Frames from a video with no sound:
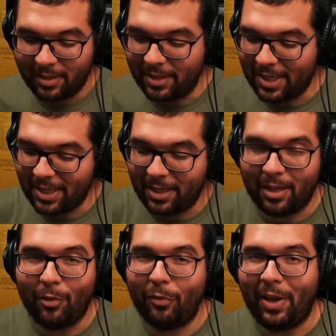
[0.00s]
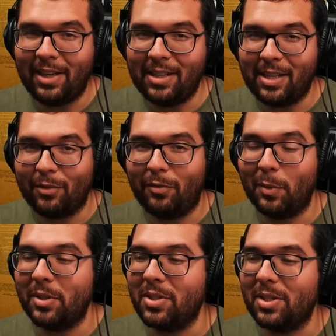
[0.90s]
the offending
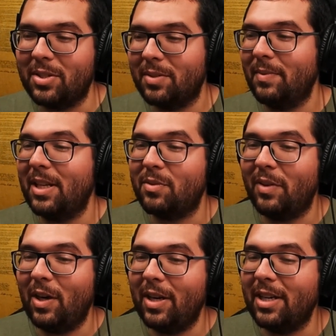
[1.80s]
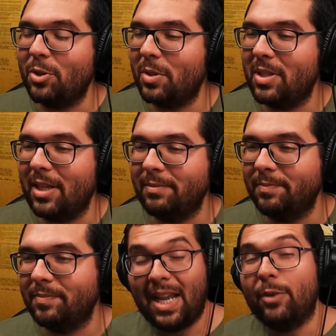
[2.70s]
forces. That's very interesting.
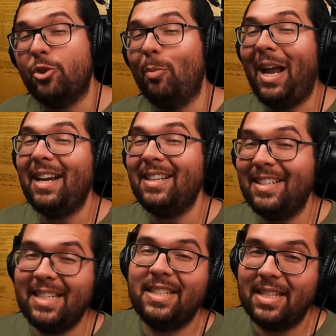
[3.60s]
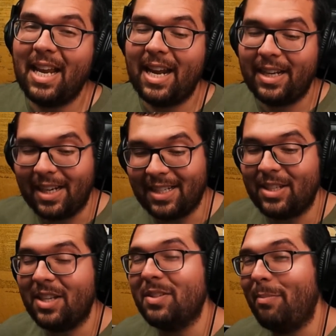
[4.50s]
Now, Joe Biden did say it
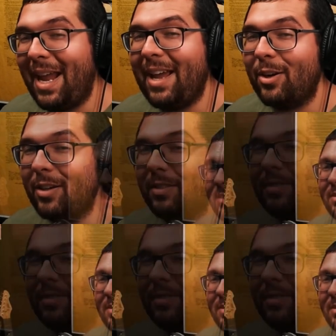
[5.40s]
doesn't matter